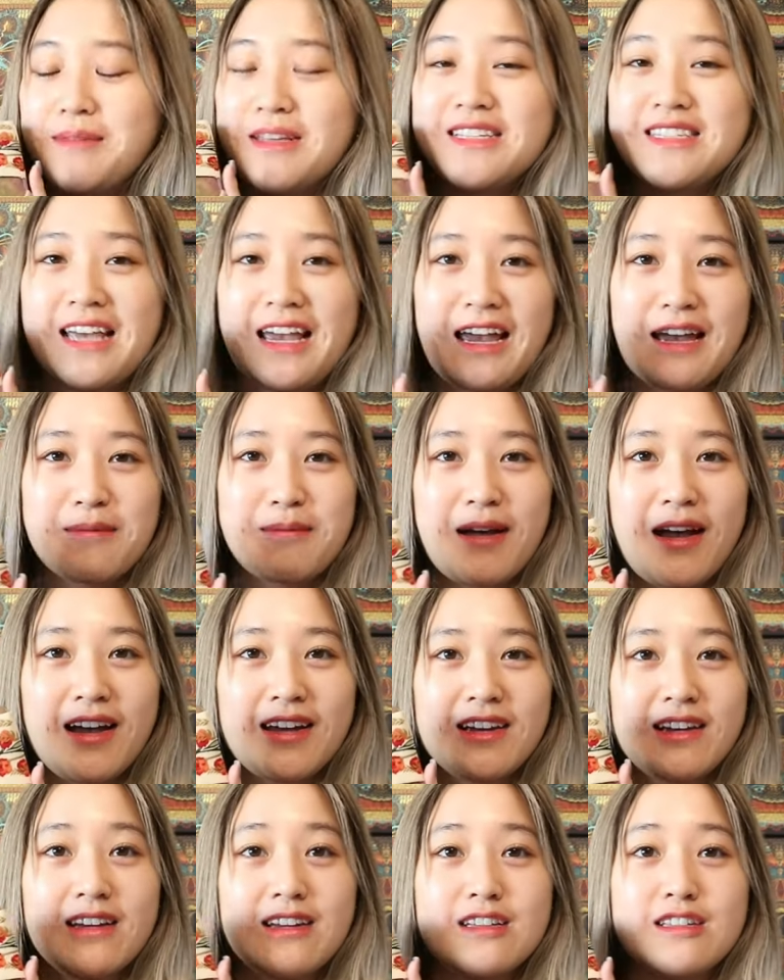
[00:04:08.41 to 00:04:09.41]
this
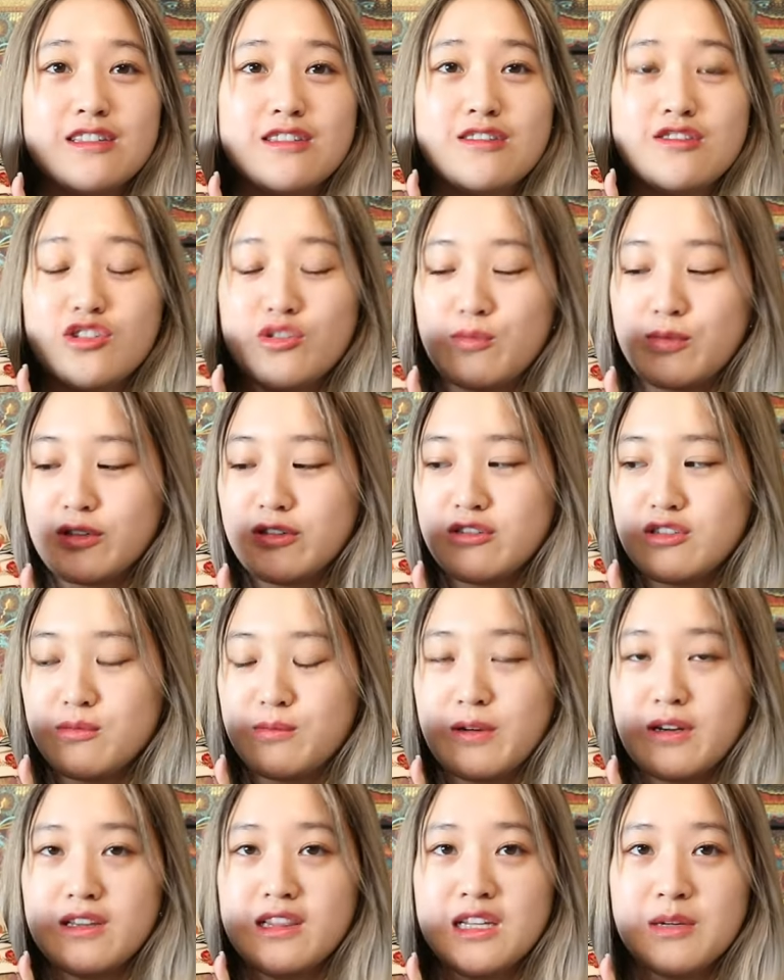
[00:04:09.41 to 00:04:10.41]
handbag is super
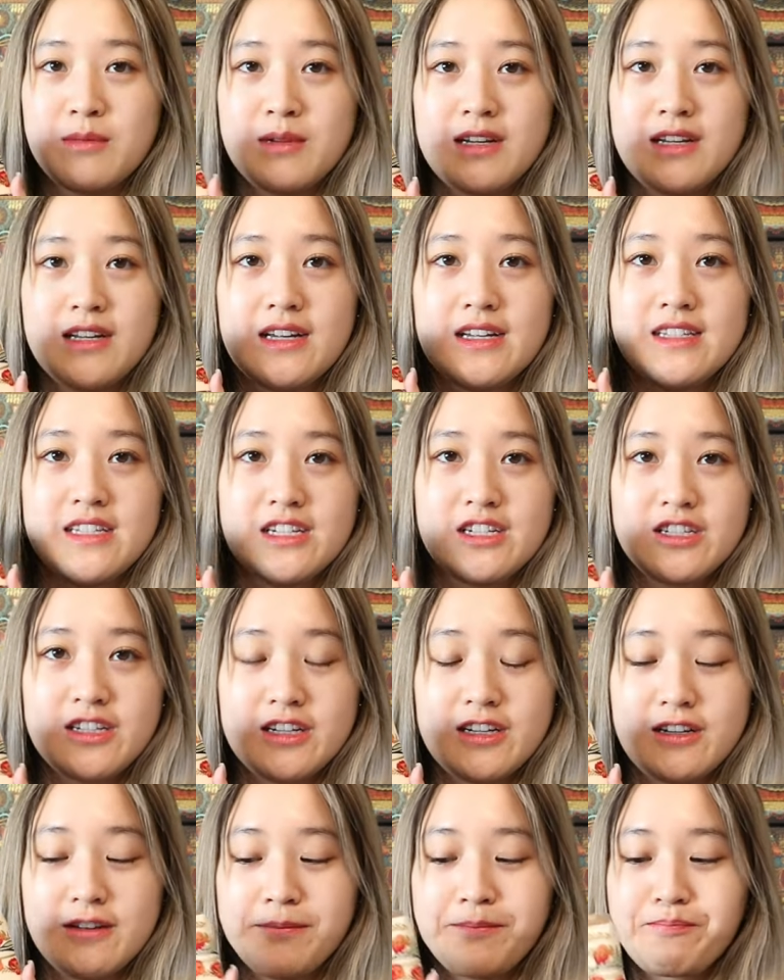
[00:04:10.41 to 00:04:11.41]
super limited
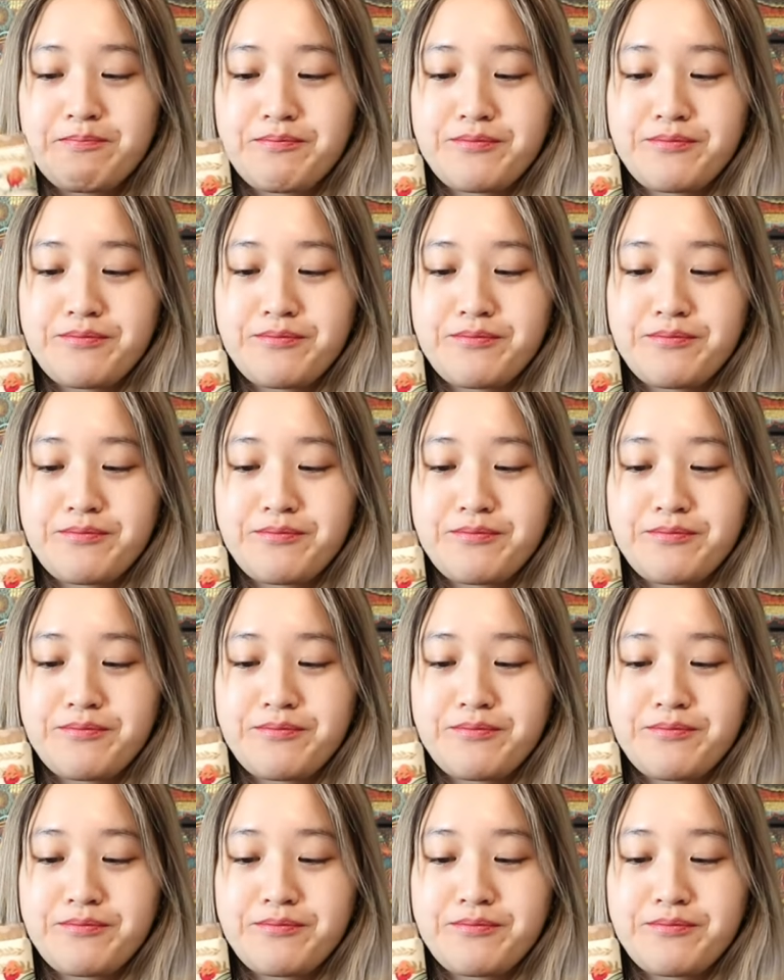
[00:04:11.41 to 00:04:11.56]
edition